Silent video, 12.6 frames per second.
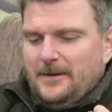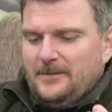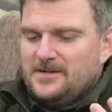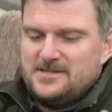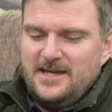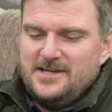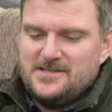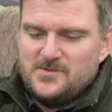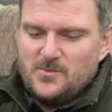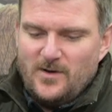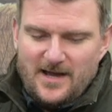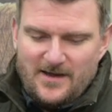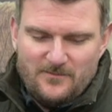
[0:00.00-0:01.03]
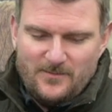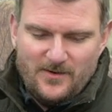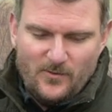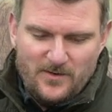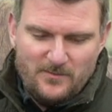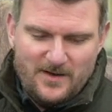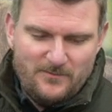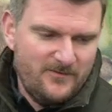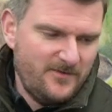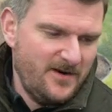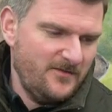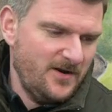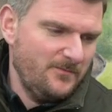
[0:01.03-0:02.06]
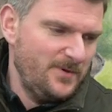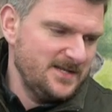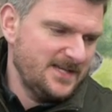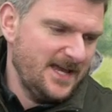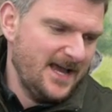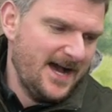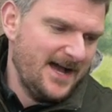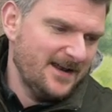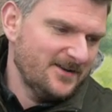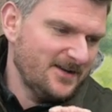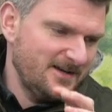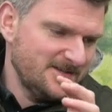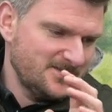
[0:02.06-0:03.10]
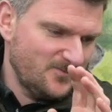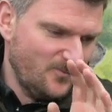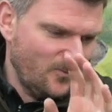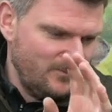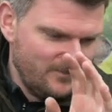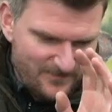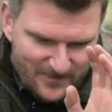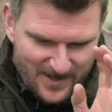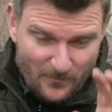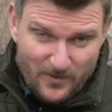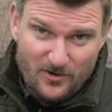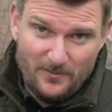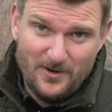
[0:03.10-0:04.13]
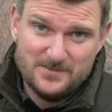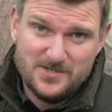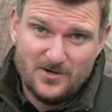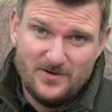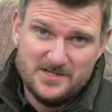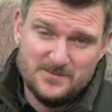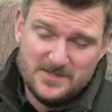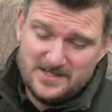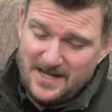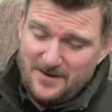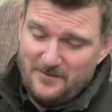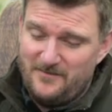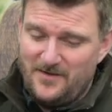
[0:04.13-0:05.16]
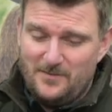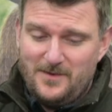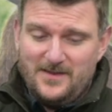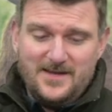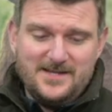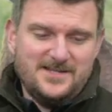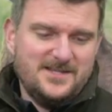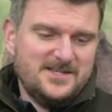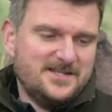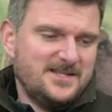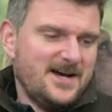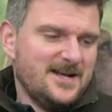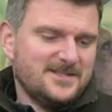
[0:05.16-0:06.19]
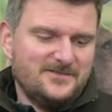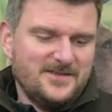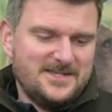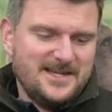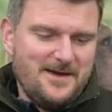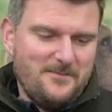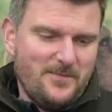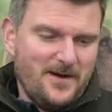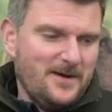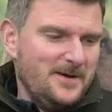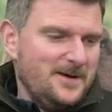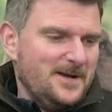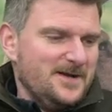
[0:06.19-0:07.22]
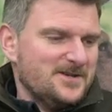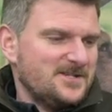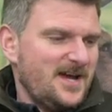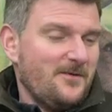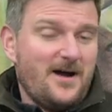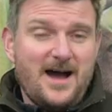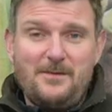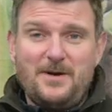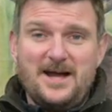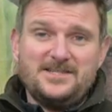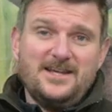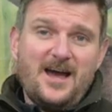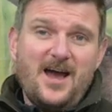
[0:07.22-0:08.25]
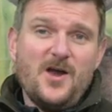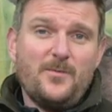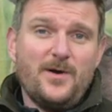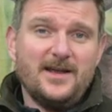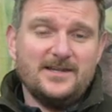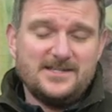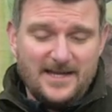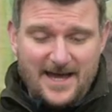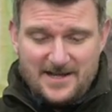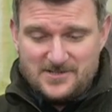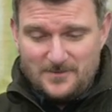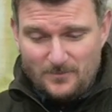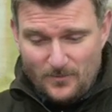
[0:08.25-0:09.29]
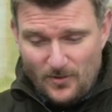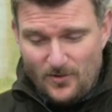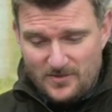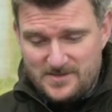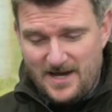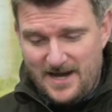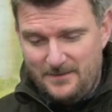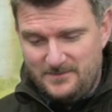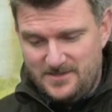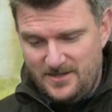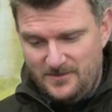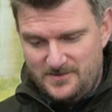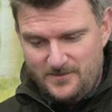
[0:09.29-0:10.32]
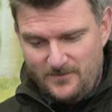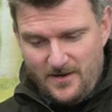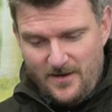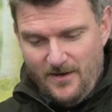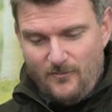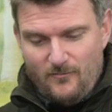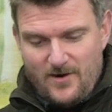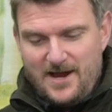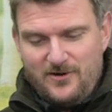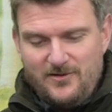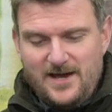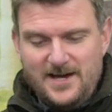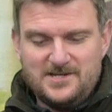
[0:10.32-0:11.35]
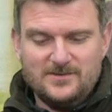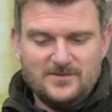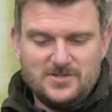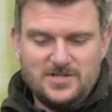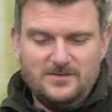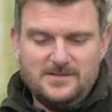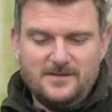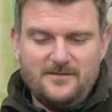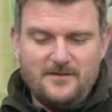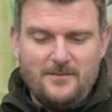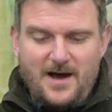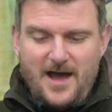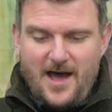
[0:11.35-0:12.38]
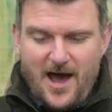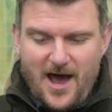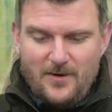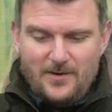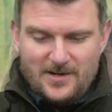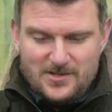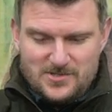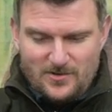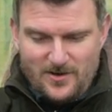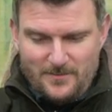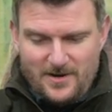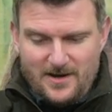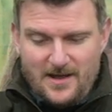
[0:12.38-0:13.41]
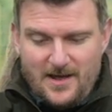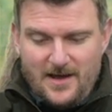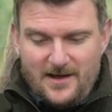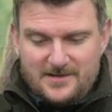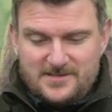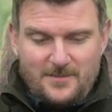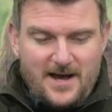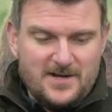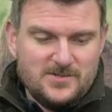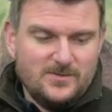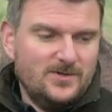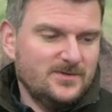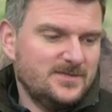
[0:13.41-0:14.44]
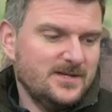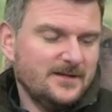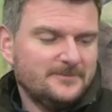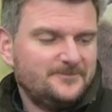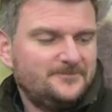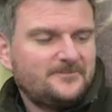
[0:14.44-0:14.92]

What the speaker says: the seasons haven't been with me. I've been very, very busy, and as you know, we're coming up to Christmas now. I'm filming this at the start of December, so I'm actually hoping to get some more time to do some recreational shooting for my own enjoyment and some actual hunting.